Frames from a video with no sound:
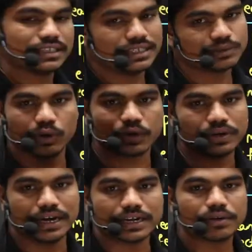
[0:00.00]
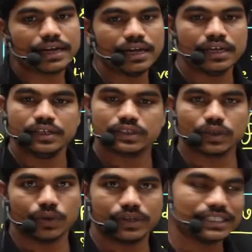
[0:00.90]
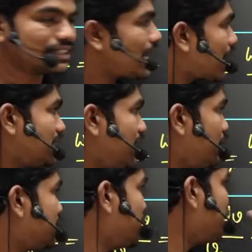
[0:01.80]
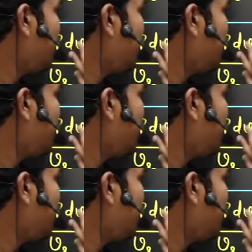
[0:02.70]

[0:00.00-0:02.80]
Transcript: is what you will get. Okay, so this is actually a bit simple